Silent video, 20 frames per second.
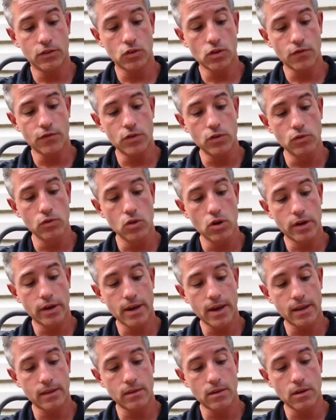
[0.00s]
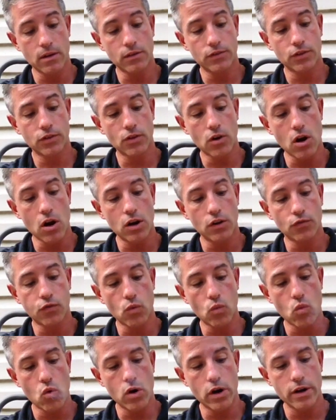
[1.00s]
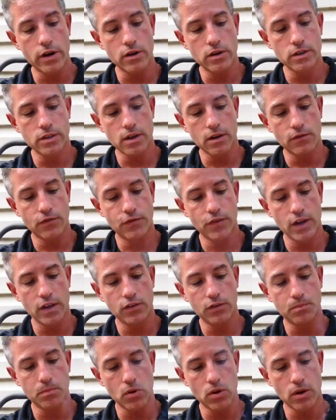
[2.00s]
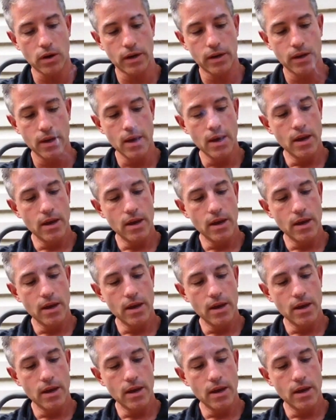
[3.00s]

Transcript: So if you look at the Cigars for Warriors on Facebook,